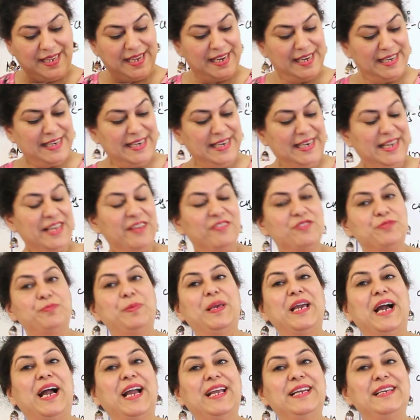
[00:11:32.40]
It leaves
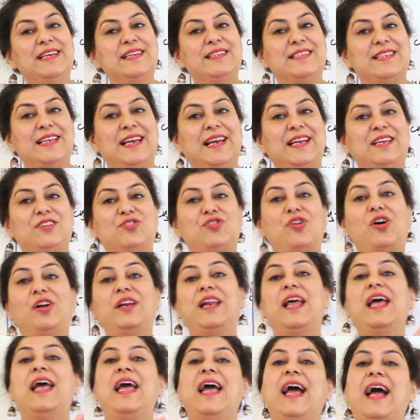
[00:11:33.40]
behind its
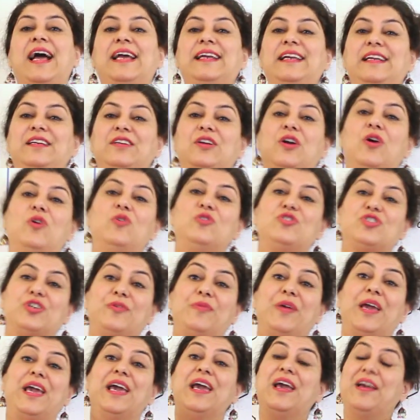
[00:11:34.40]
electron and it goes
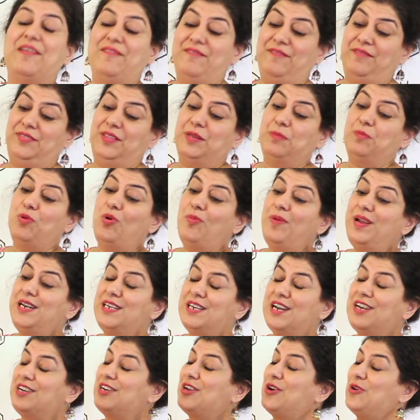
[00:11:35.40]
away. The moment
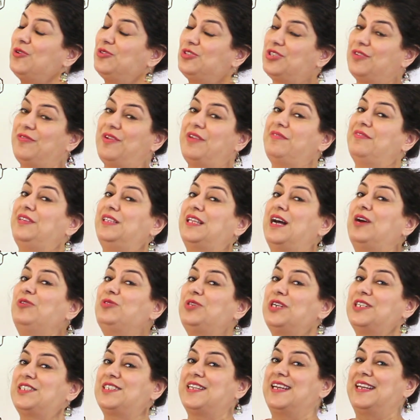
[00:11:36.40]
it goes away
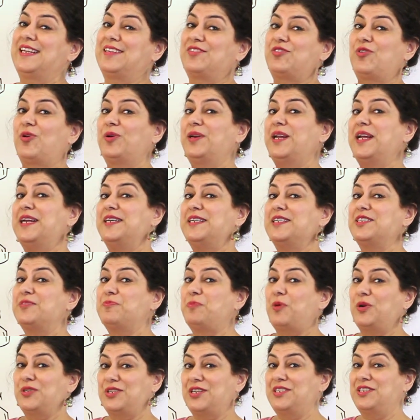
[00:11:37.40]
without its electron, it is
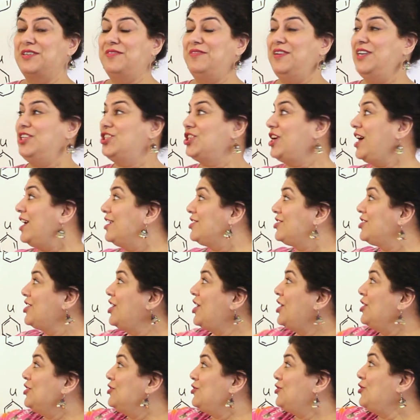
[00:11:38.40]
positively charged.
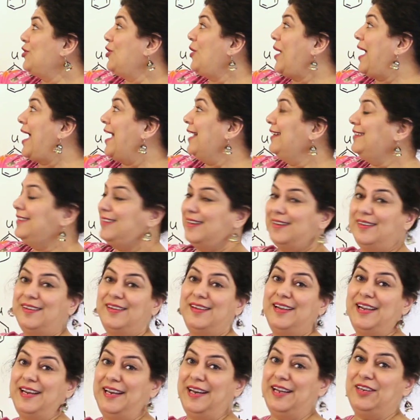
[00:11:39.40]
So, and
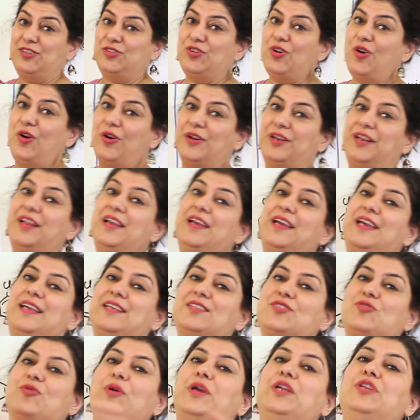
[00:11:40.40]
the electron
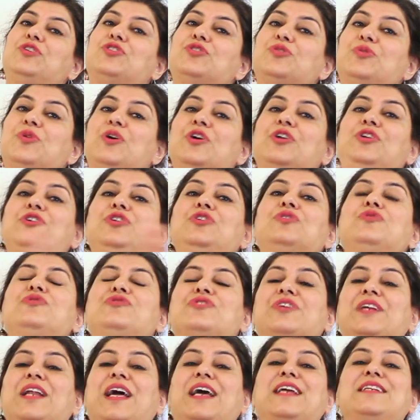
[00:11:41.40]
is going to
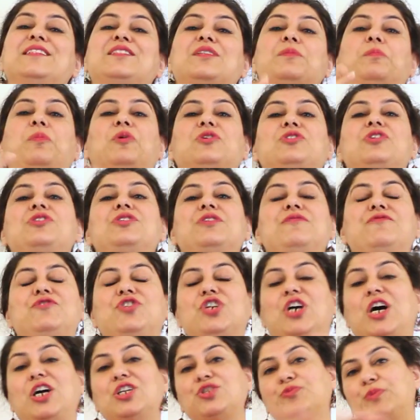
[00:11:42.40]
neutralize the positive
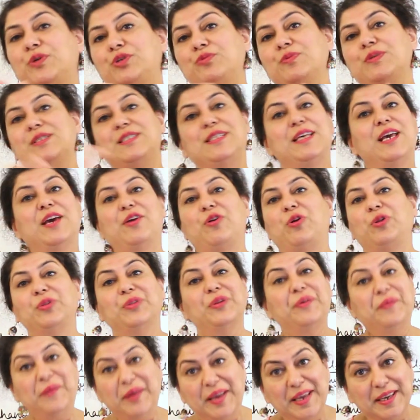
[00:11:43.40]
charge which was there on
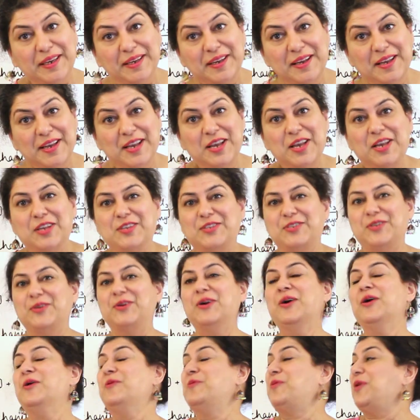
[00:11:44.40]
the ring. So
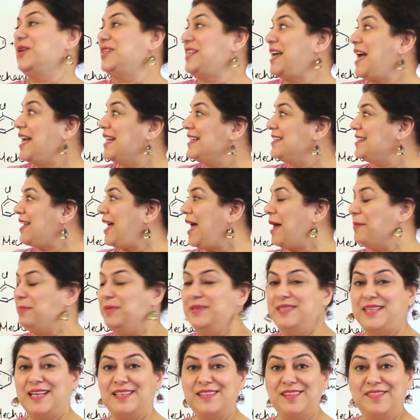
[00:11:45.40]
what
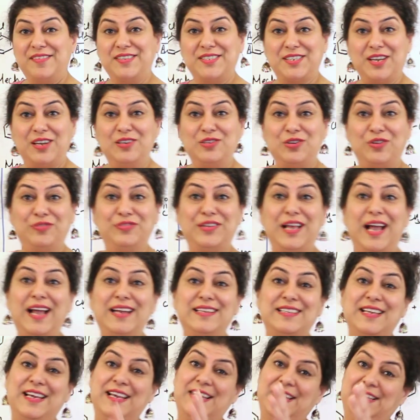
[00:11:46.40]
happens as a result of
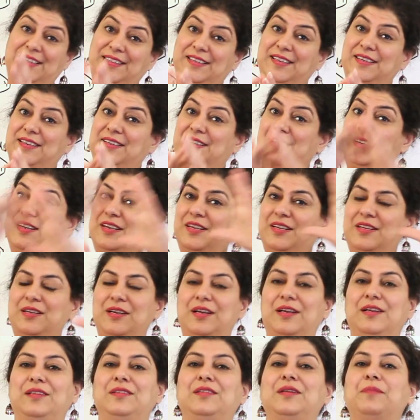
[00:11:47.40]
that?
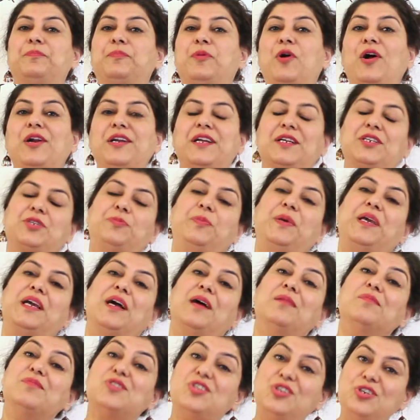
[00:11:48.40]
The product
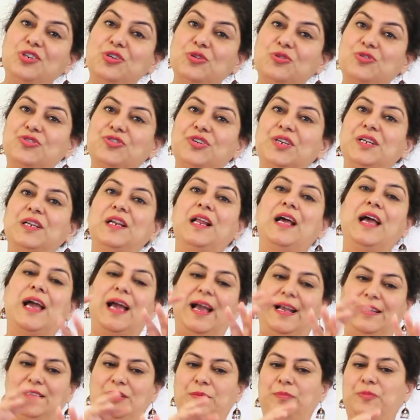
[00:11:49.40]
becomes neutral
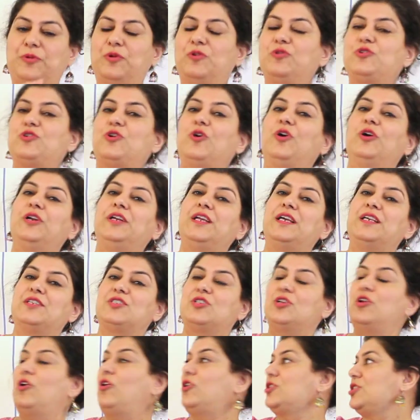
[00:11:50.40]
and the proton
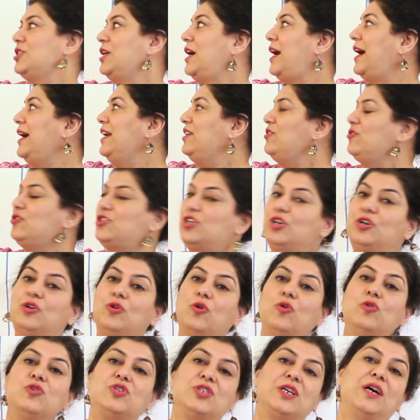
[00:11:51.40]
is lost. The hydrogen
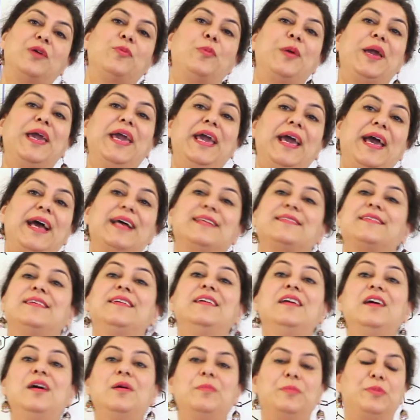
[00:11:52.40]
goes away as
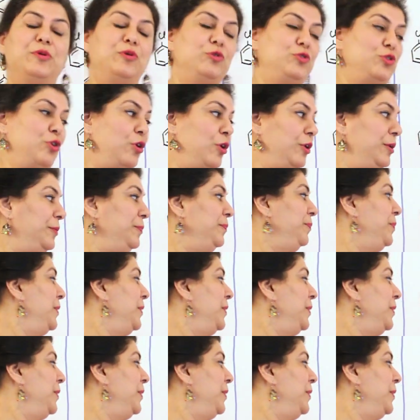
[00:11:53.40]
a proton.